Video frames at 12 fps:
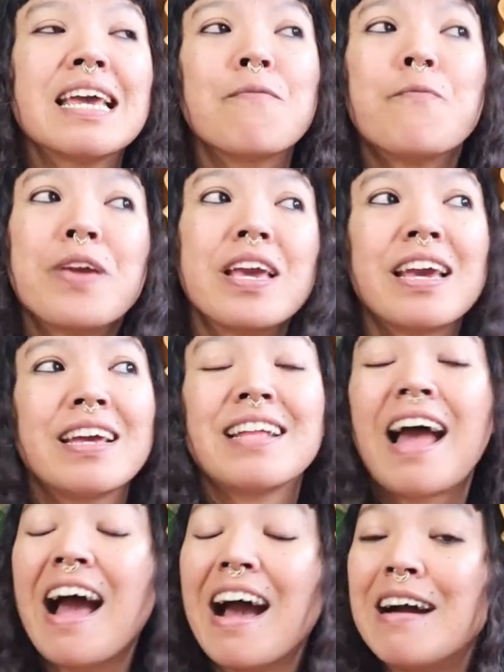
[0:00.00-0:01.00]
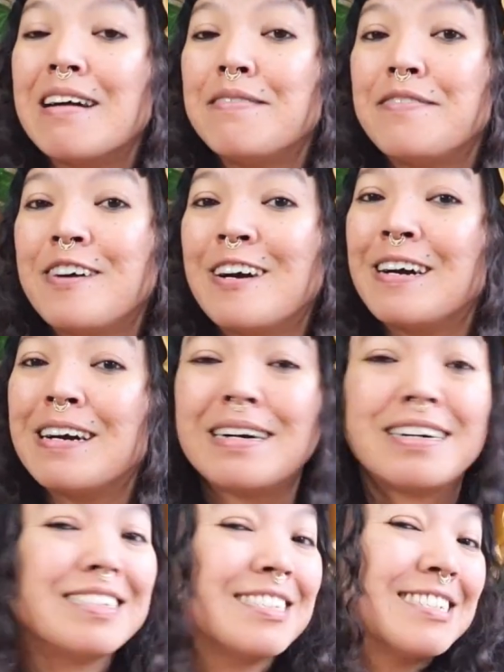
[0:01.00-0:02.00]
we can have
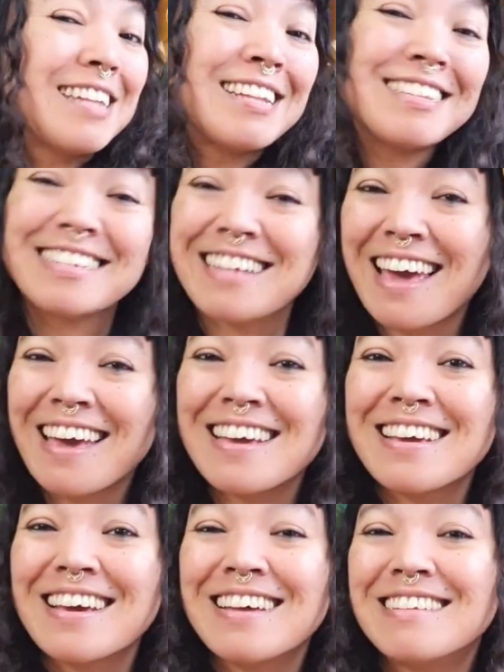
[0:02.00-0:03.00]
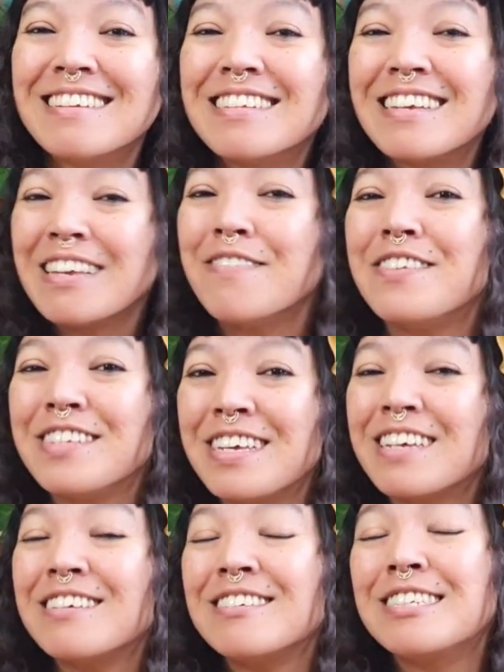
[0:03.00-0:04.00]
a sunny day, and in the
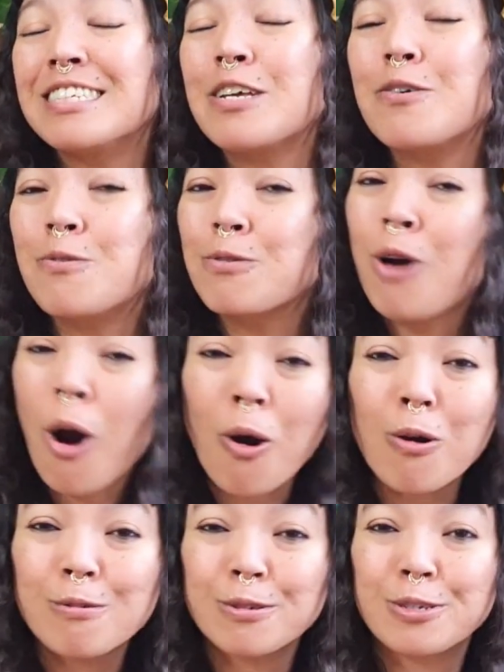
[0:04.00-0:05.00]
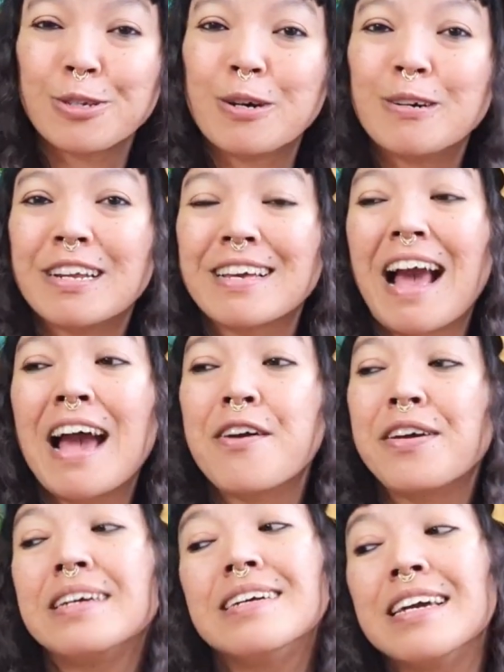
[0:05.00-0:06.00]
evening still cold, like
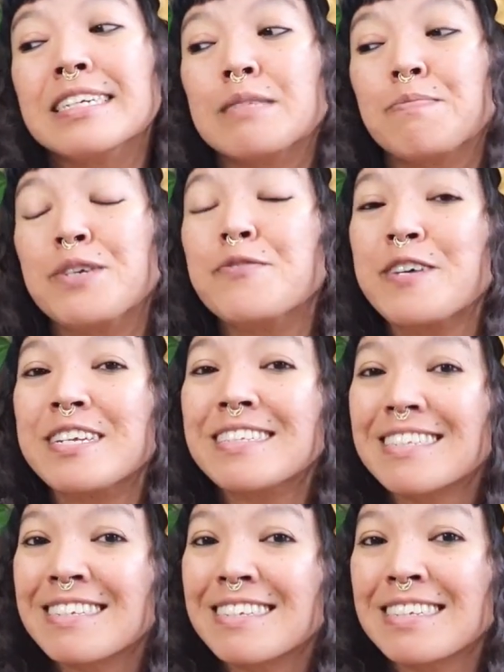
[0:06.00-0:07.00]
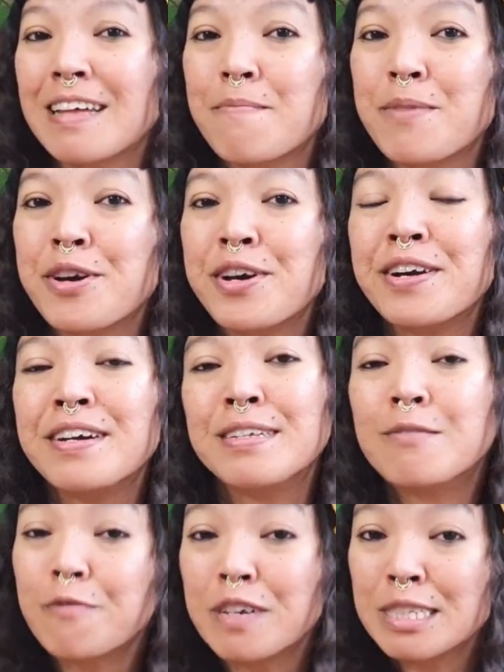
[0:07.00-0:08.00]
I experience in the summer
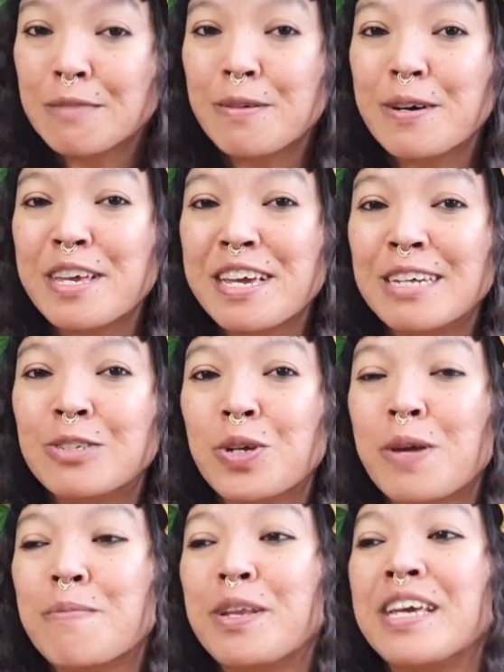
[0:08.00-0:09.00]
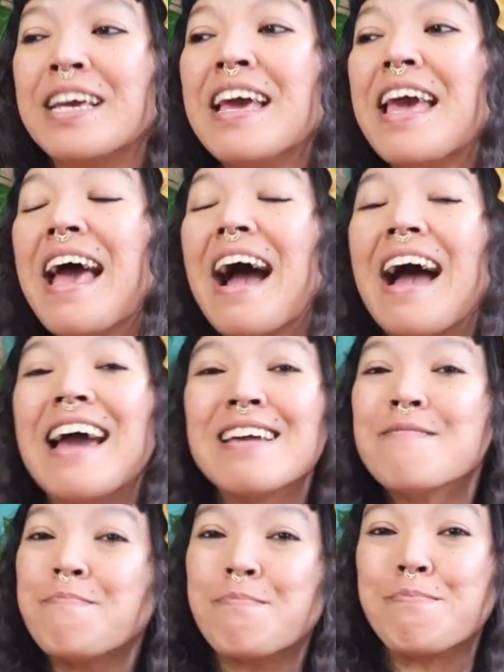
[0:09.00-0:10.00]
in festival here in Germany. I